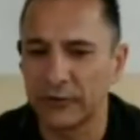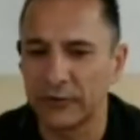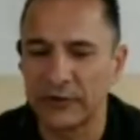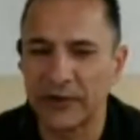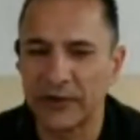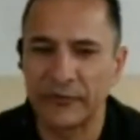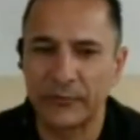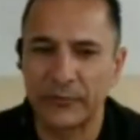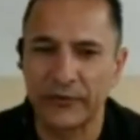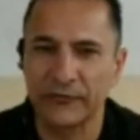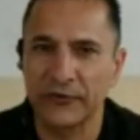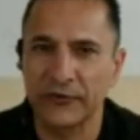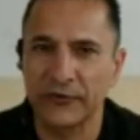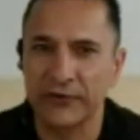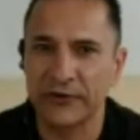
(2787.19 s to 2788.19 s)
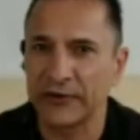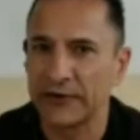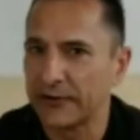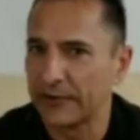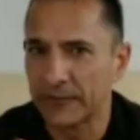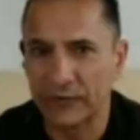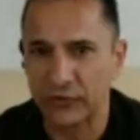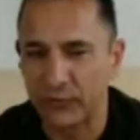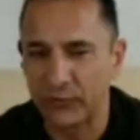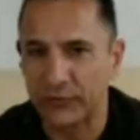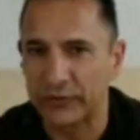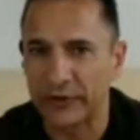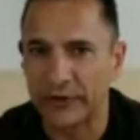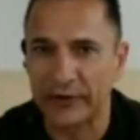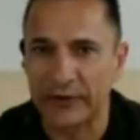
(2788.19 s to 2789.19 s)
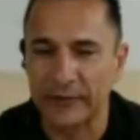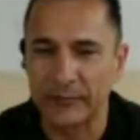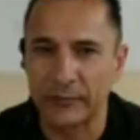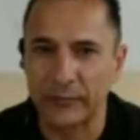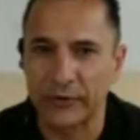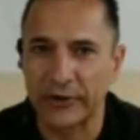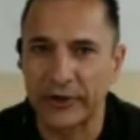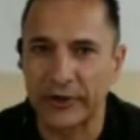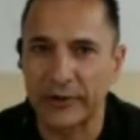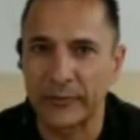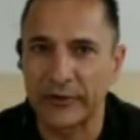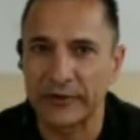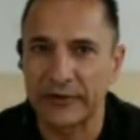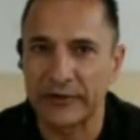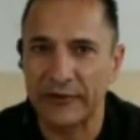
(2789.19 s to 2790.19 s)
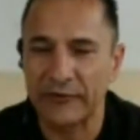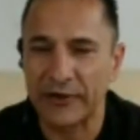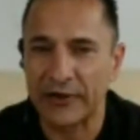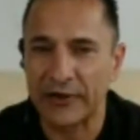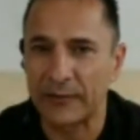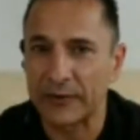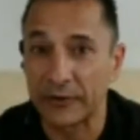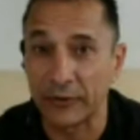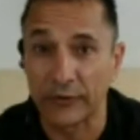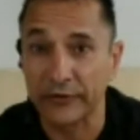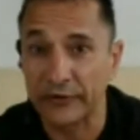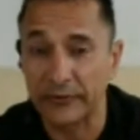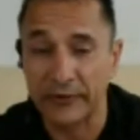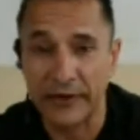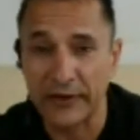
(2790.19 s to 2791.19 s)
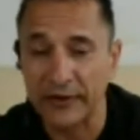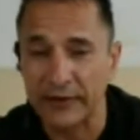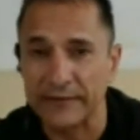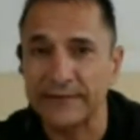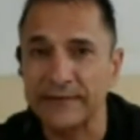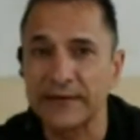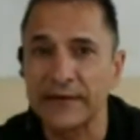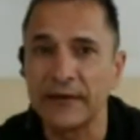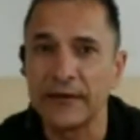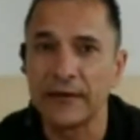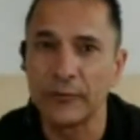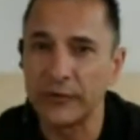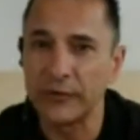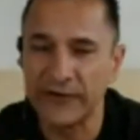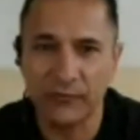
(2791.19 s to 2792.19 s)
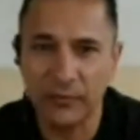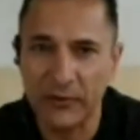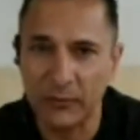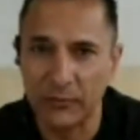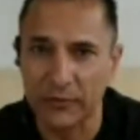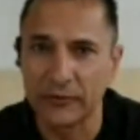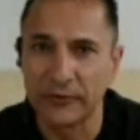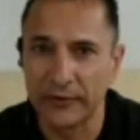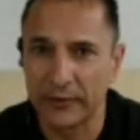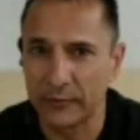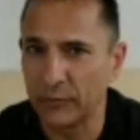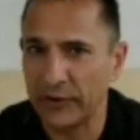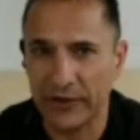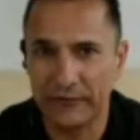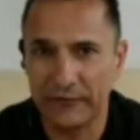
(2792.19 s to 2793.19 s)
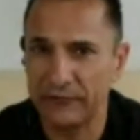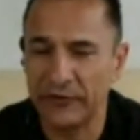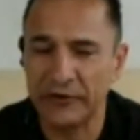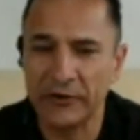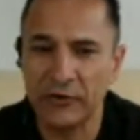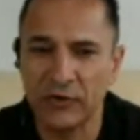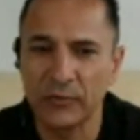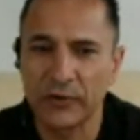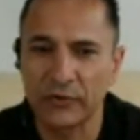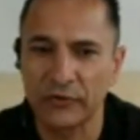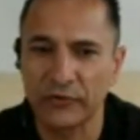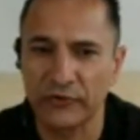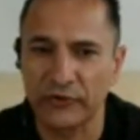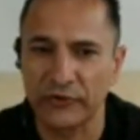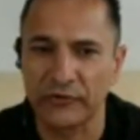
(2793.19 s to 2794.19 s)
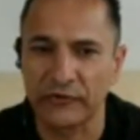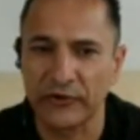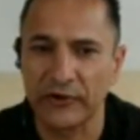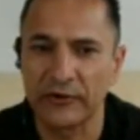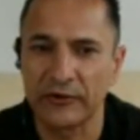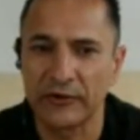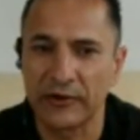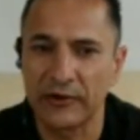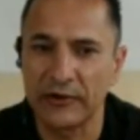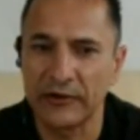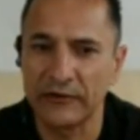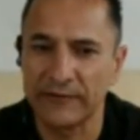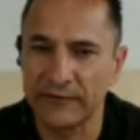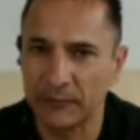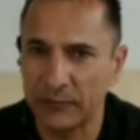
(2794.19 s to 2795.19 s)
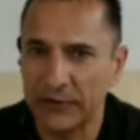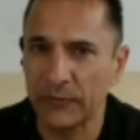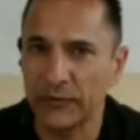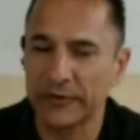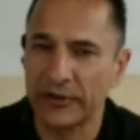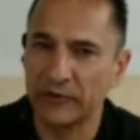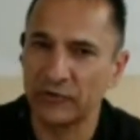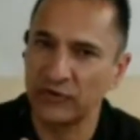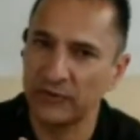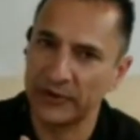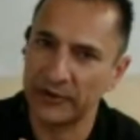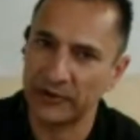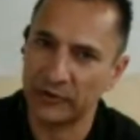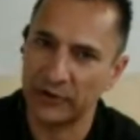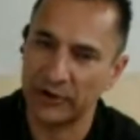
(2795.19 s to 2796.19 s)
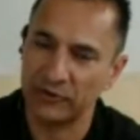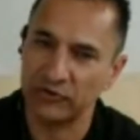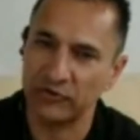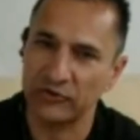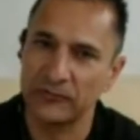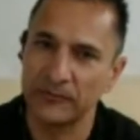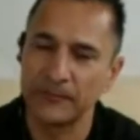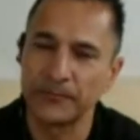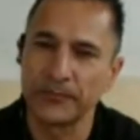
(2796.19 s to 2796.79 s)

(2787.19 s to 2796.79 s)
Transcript: Denver Prophit, super programmer, David Amerland, author, analyst, we're just people, and we have very human concerns, and it's the people that actually make the connection.